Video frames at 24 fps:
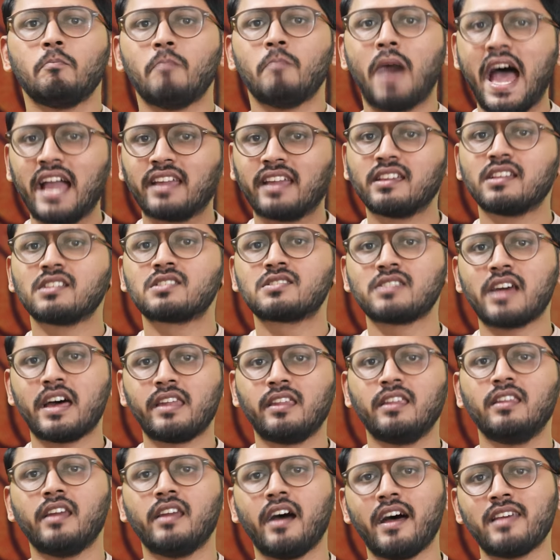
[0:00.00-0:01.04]
Backing
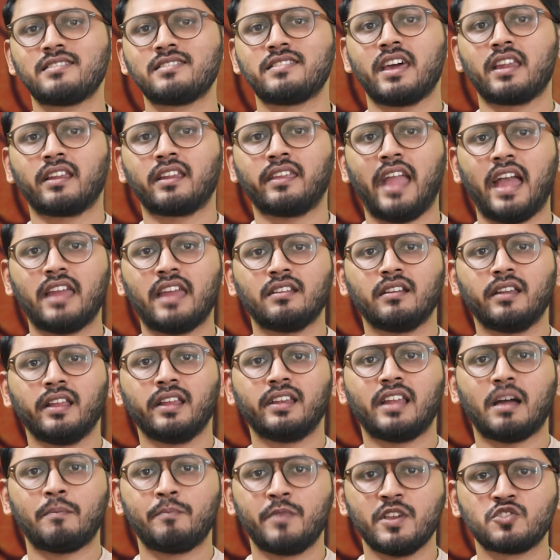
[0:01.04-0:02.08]
Sarin as their
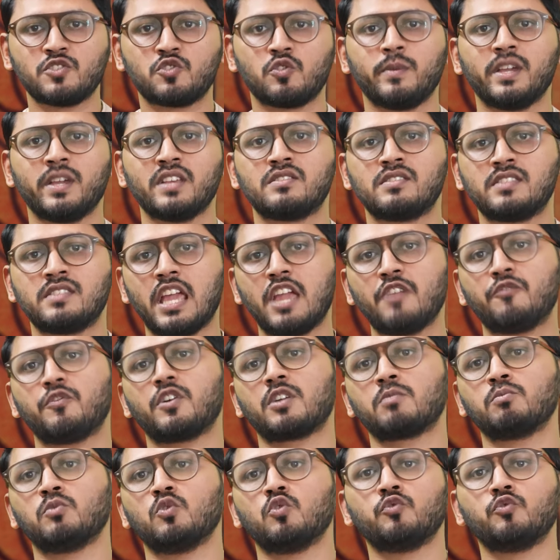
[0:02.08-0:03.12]
candidate appears to be a
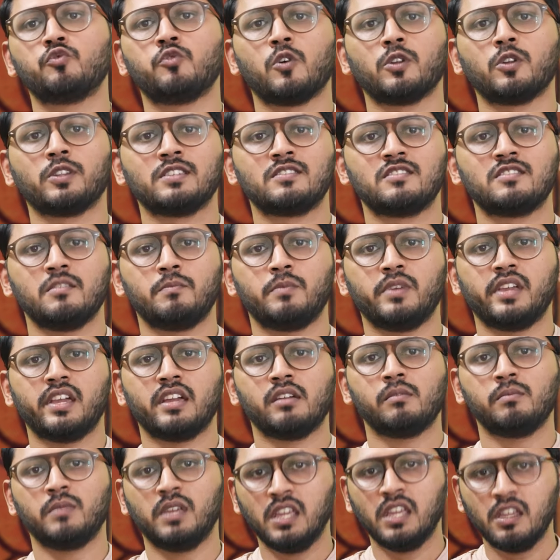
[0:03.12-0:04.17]
safer move for the CPI(M).